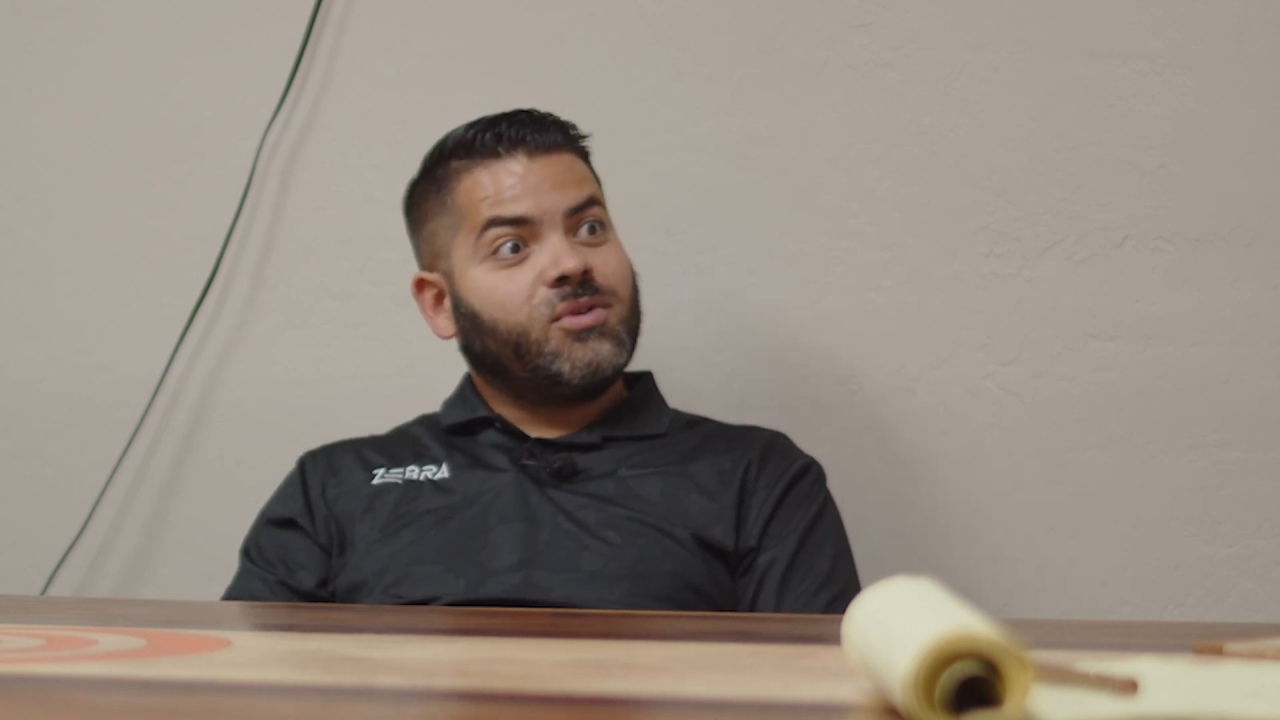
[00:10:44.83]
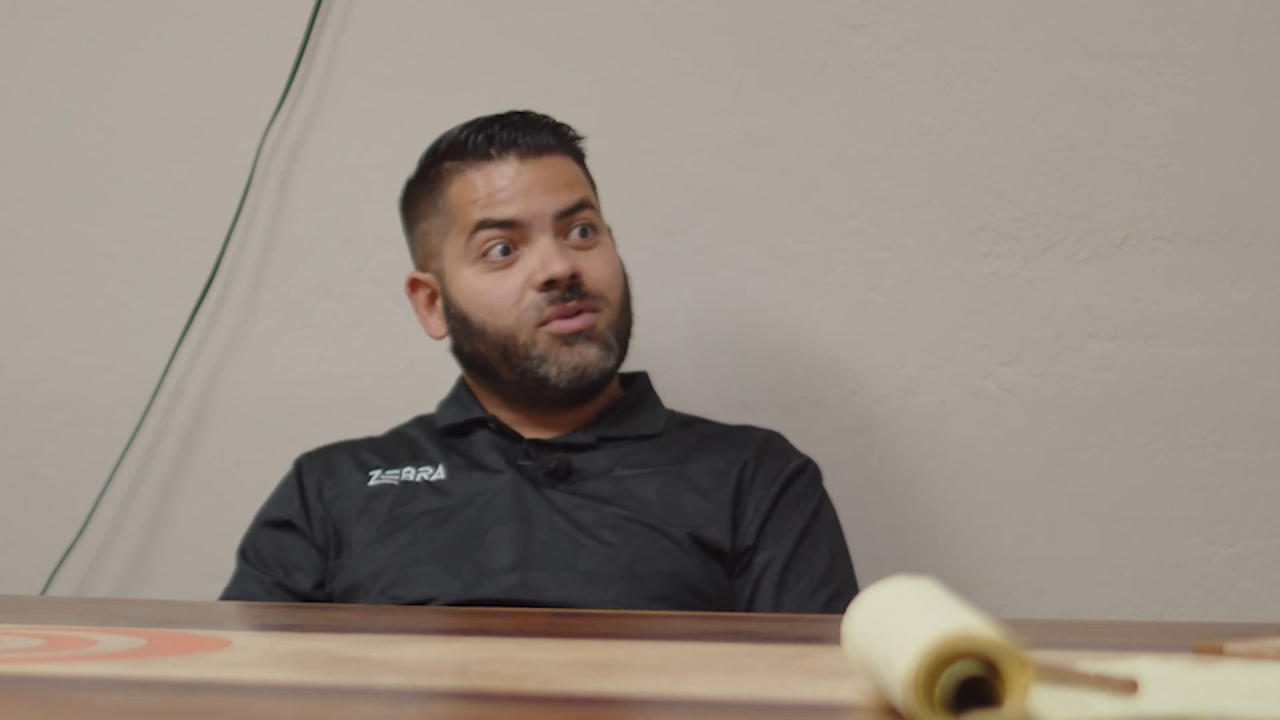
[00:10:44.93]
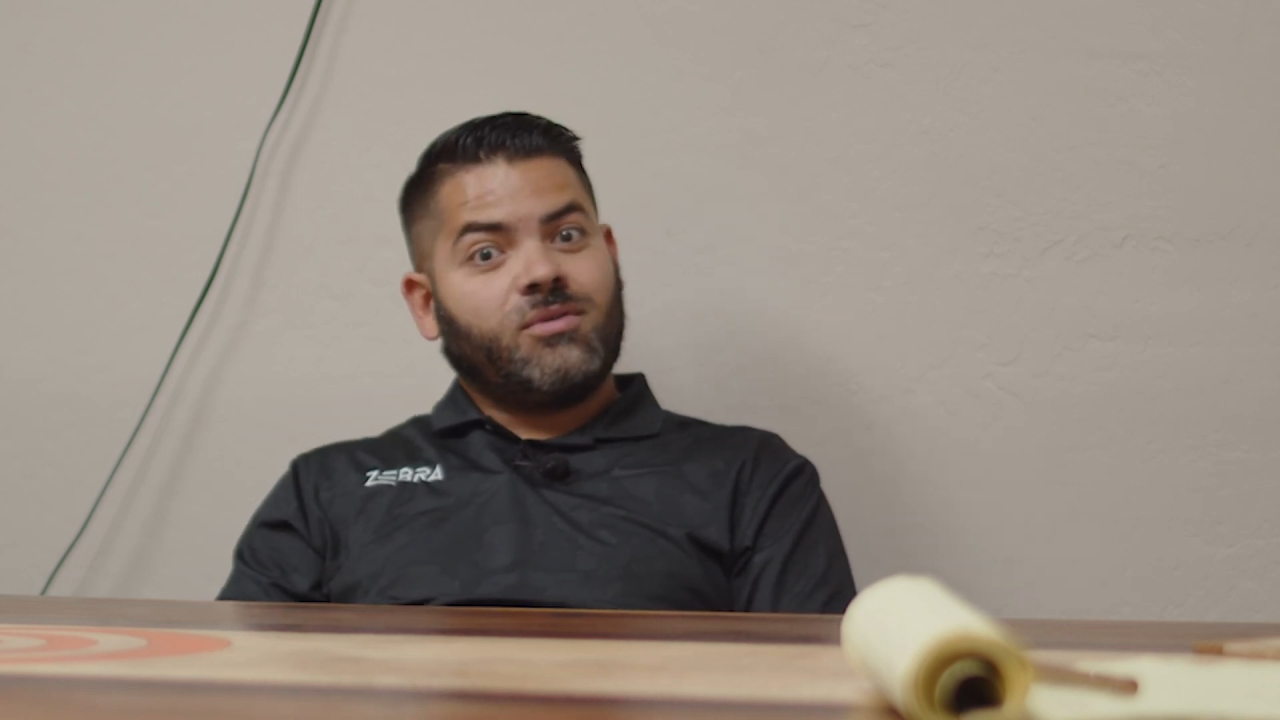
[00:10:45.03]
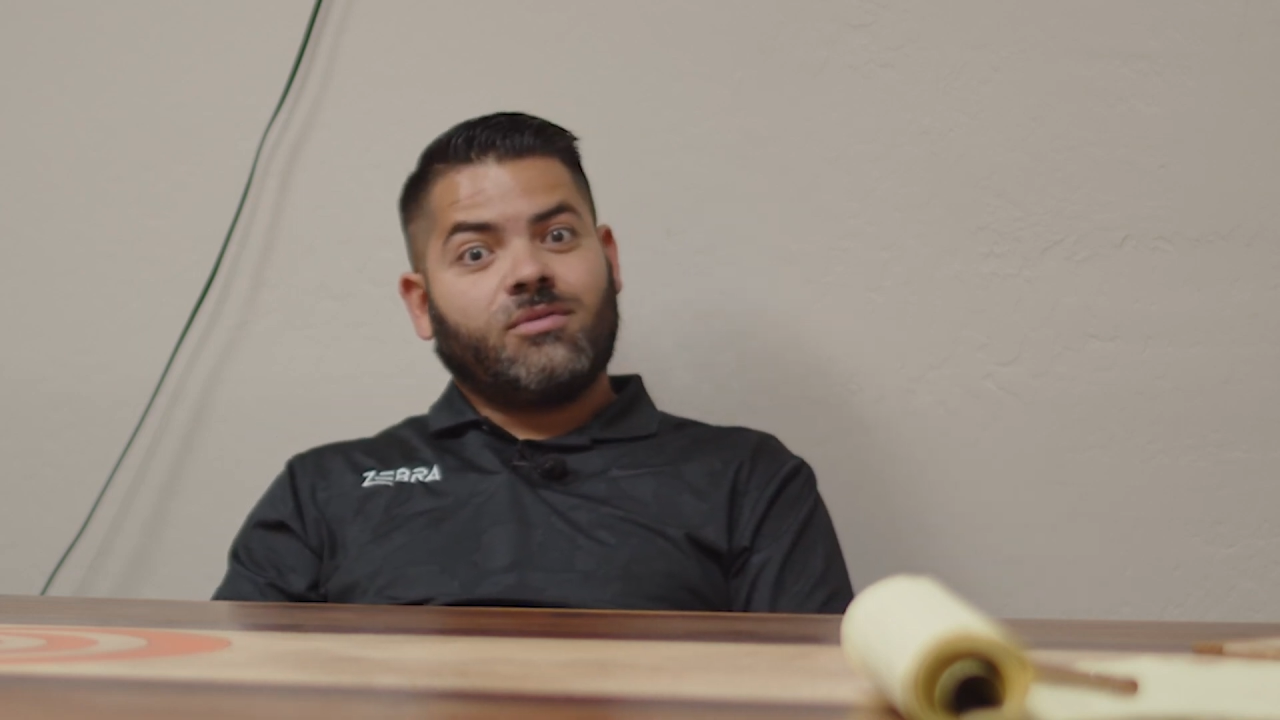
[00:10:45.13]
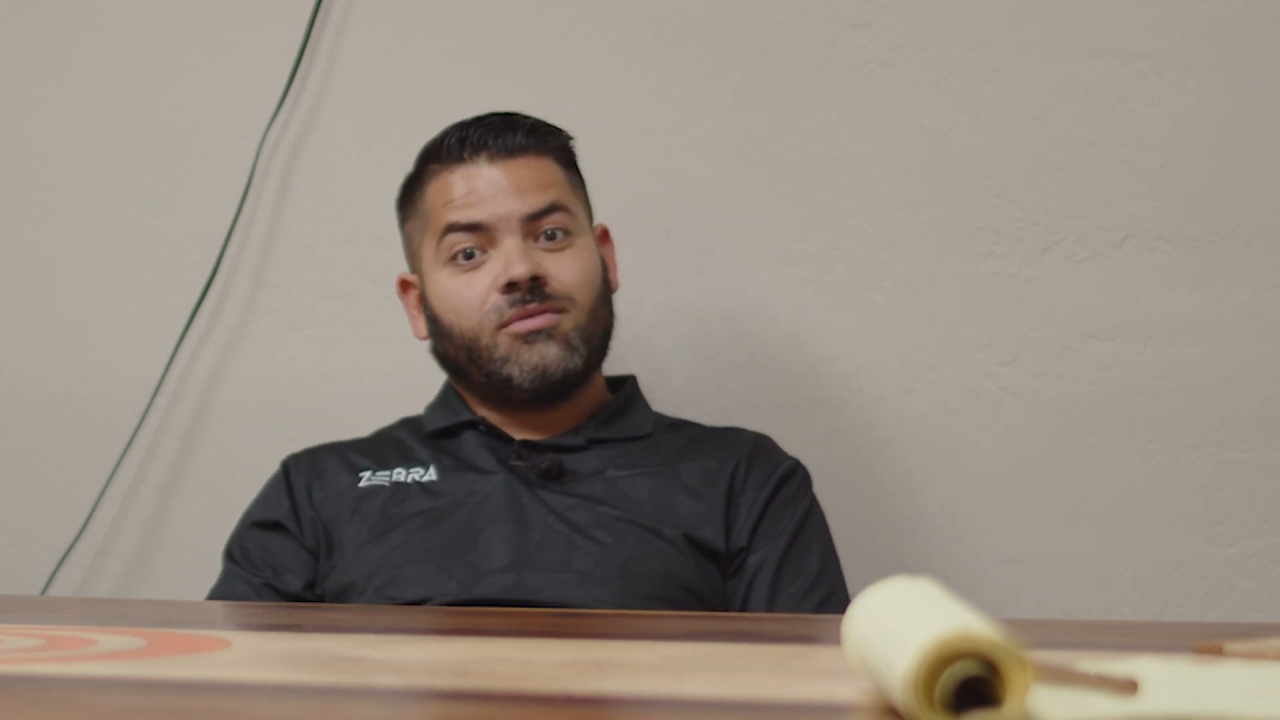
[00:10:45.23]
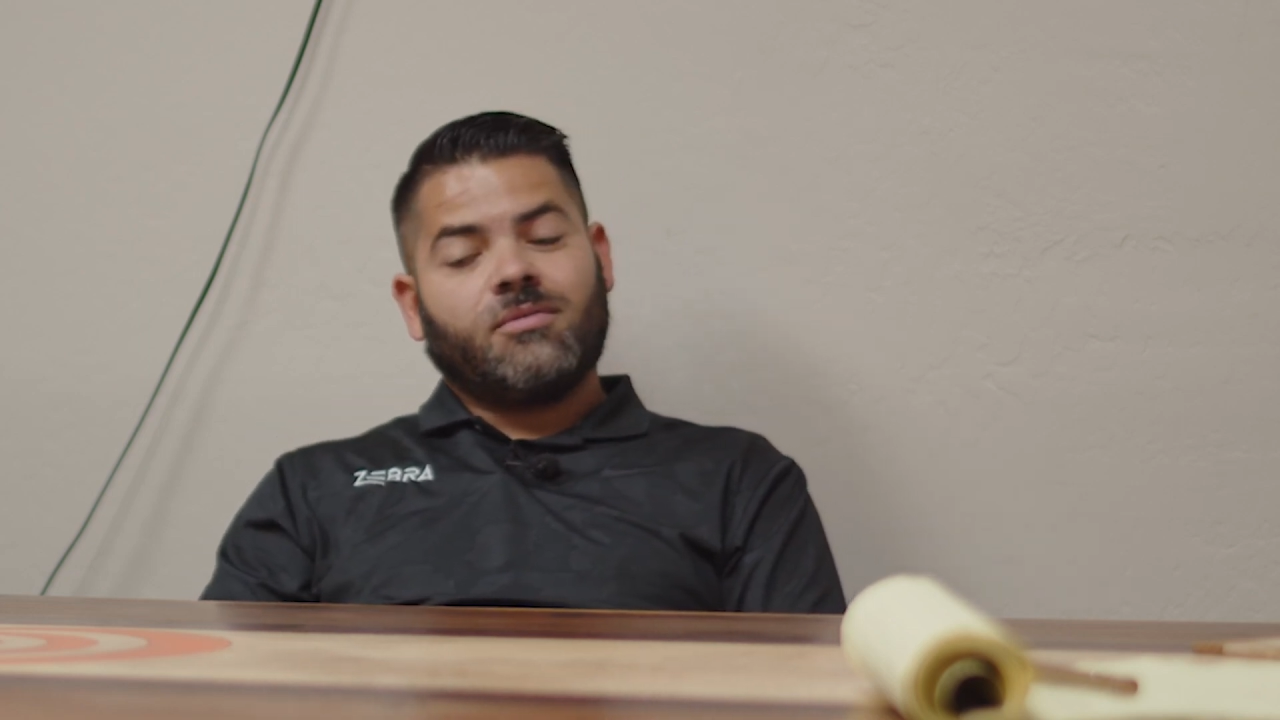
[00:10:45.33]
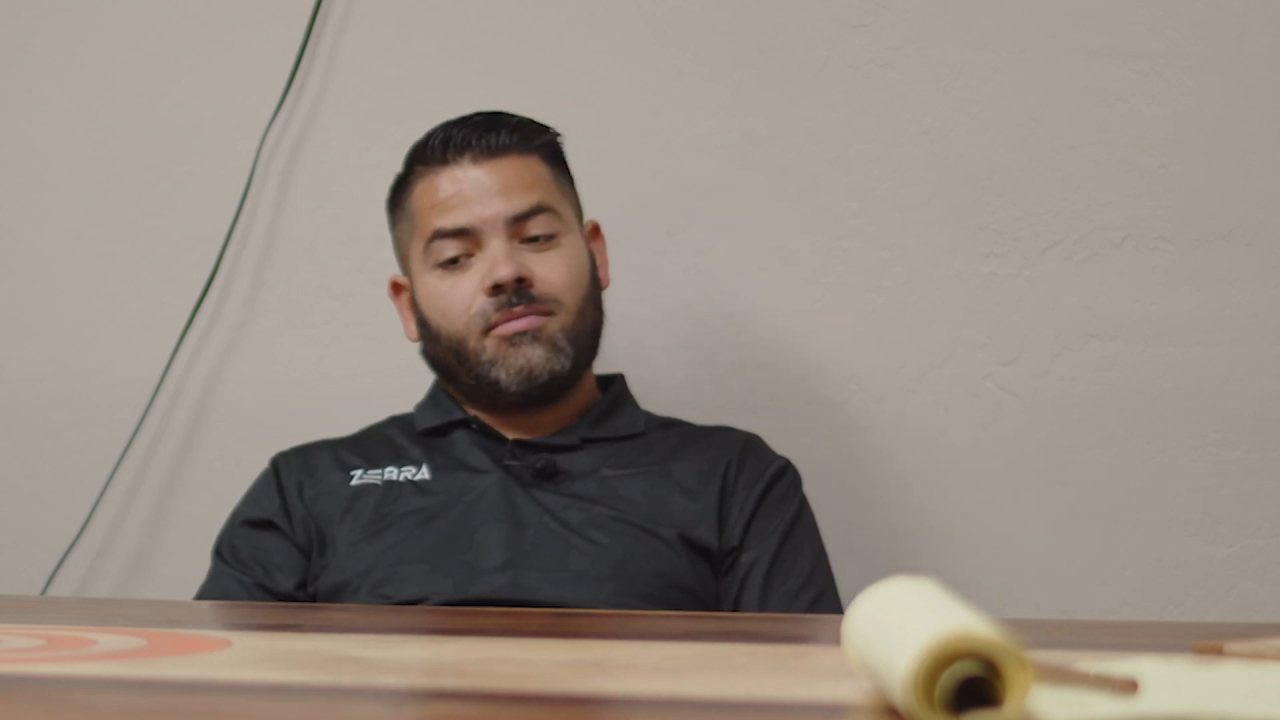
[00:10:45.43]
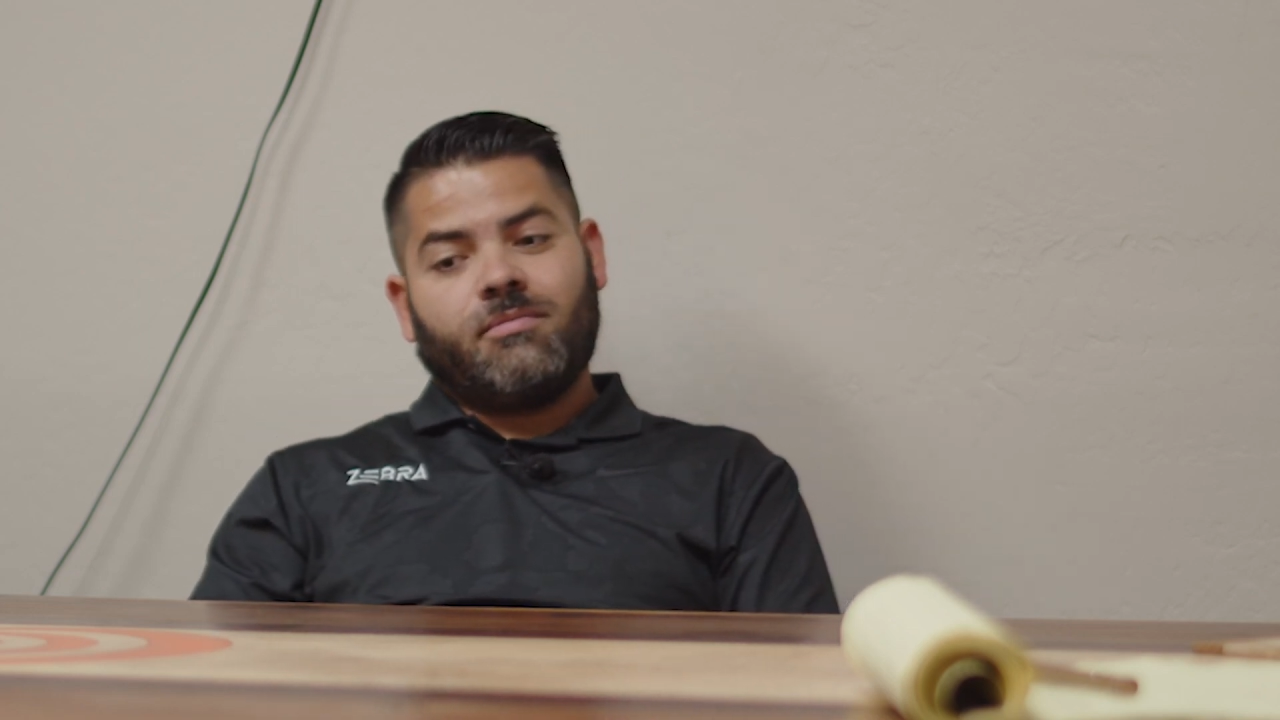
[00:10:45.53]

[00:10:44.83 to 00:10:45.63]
to